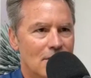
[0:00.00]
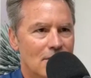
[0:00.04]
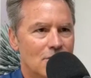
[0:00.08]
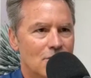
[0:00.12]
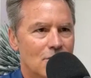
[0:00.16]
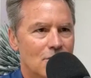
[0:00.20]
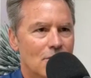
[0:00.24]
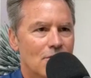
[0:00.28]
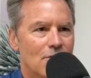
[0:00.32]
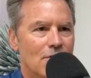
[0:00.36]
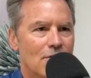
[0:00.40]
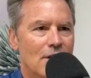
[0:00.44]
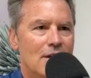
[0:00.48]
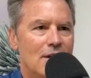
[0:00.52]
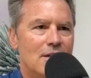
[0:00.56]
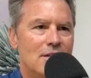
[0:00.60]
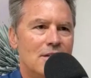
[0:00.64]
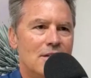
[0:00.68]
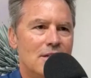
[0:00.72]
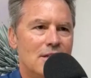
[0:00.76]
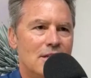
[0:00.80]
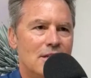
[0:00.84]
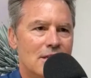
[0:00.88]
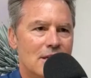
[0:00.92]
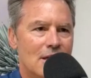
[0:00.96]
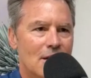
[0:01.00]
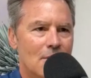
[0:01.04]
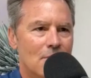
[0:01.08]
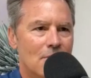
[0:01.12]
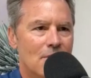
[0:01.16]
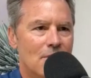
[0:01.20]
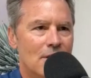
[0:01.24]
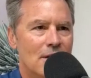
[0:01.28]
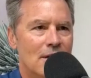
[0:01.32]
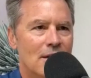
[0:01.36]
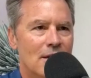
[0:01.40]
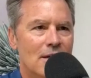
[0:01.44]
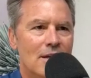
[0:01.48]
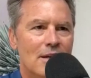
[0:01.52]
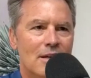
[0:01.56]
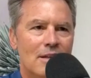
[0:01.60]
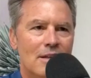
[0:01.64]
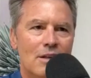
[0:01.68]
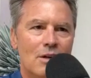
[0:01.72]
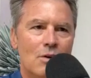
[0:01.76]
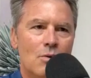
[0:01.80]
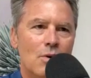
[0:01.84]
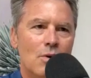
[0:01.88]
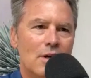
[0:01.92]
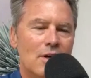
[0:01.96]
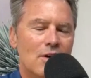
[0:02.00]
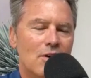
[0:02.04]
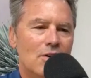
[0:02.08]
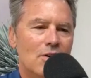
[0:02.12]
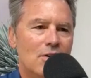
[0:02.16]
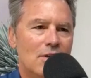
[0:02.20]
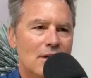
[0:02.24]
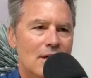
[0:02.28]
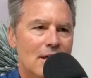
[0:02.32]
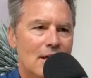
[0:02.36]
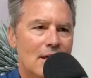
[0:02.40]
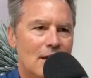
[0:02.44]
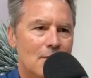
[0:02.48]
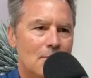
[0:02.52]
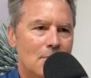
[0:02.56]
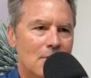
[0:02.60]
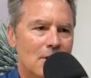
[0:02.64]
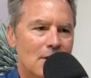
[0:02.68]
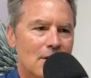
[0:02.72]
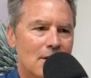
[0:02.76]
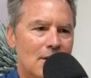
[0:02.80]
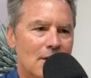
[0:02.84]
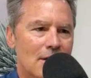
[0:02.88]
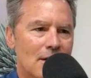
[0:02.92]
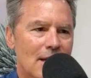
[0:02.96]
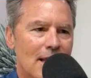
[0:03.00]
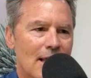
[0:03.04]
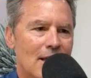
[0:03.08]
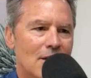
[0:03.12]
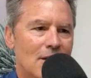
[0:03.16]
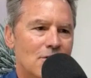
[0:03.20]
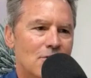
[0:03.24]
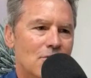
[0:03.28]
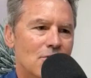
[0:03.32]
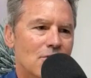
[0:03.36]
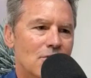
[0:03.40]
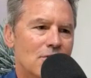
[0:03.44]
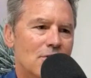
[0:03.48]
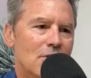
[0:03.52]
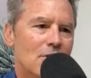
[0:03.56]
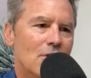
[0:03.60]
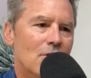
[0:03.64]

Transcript: So if they see something, the quicker you can get them an answer as to,